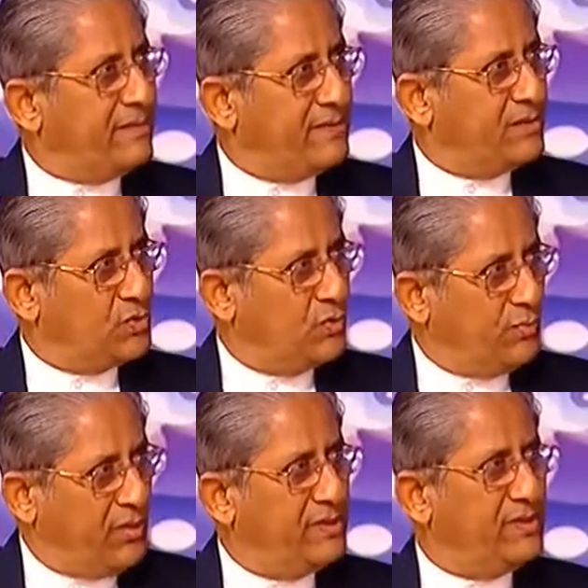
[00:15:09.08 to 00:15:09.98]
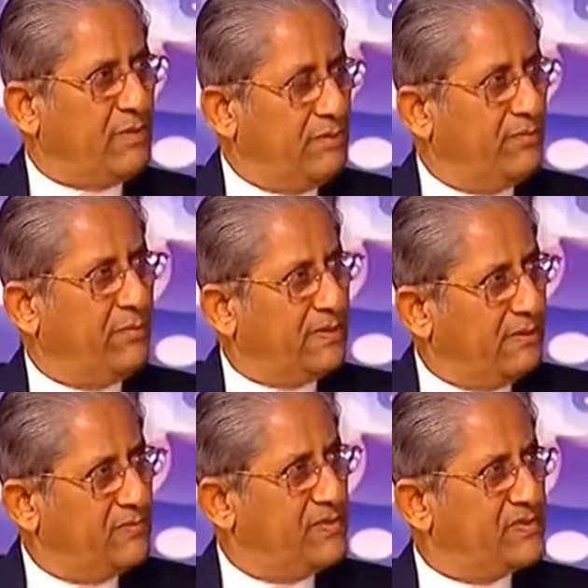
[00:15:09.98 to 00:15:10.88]
area. That choke point at Bab
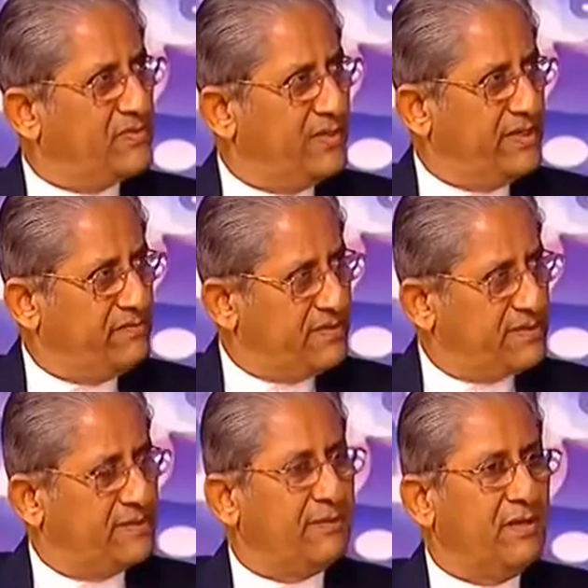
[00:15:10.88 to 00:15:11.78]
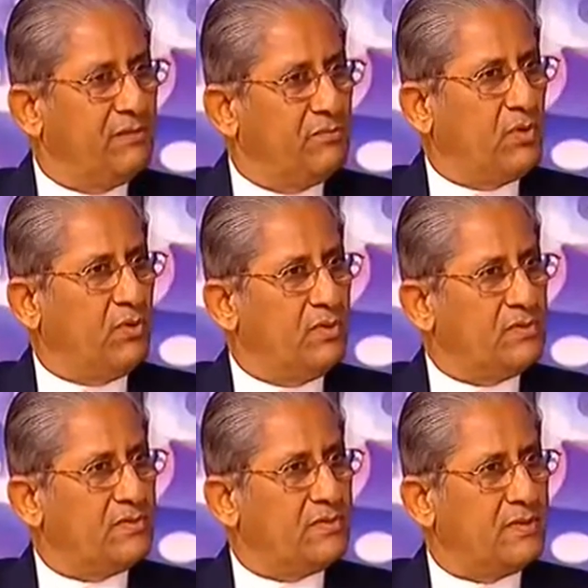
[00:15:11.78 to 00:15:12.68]
el-Mandab is very interesting
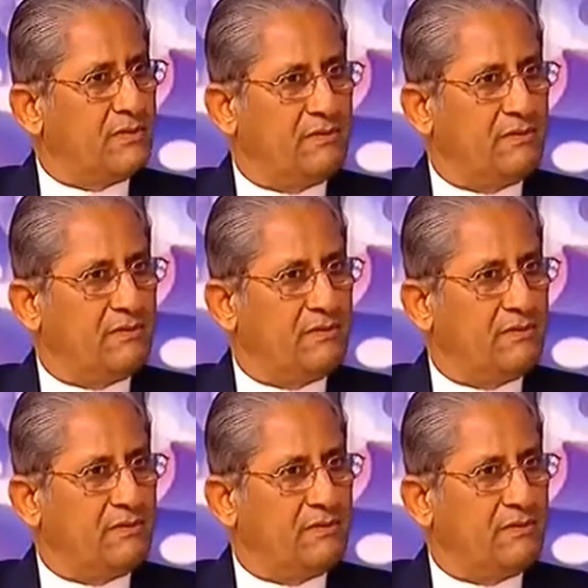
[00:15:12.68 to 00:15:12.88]
because